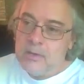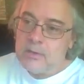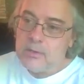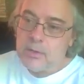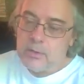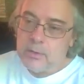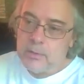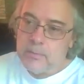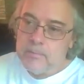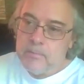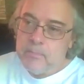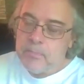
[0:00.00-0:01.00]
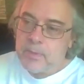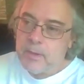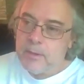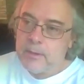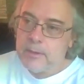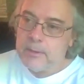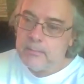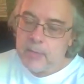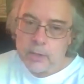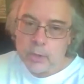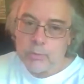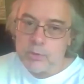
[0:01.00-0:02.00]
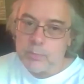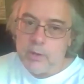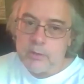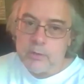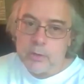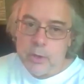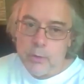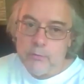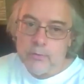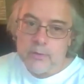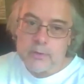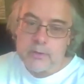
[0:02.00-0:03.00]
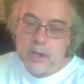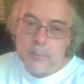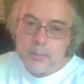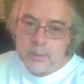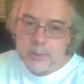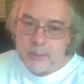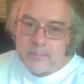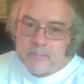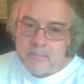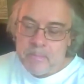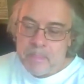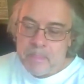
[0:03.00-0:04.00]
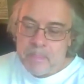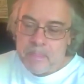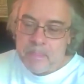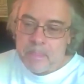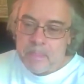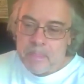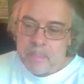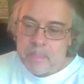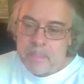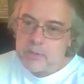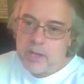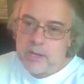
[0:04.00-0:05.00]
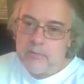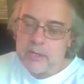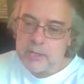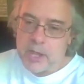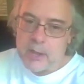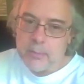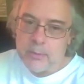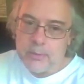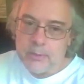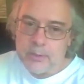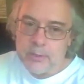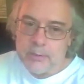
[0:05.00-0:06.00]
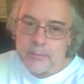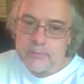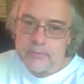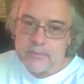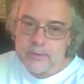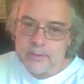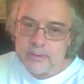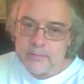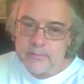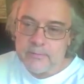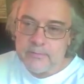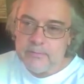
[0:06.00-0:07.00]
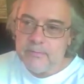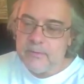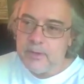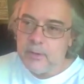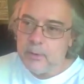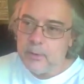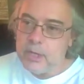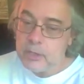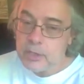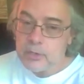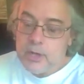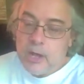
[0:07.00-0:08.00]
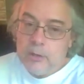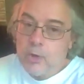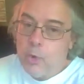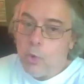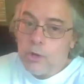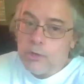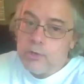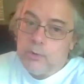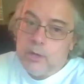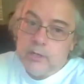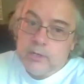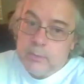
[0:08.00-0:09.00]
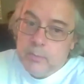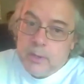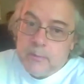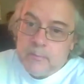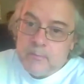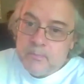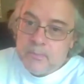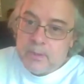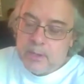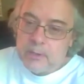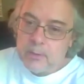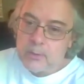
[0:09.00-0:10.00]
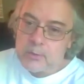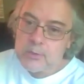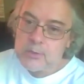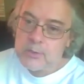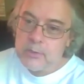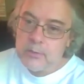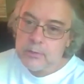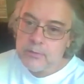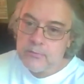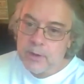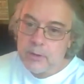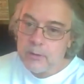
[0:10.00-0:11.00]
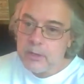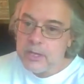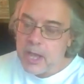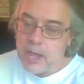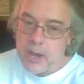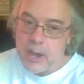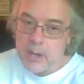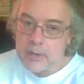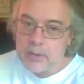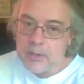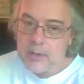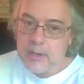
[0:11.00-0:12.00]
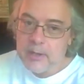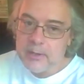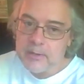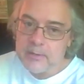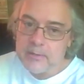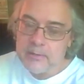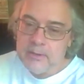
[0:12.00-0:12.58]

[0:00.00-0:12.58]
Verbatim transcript: So, um, like the response to COVID has not been, um, that's kind of an example of, uh, you know, it does not look orchestrated to me. It looks, right. it looks fairly chaotic and,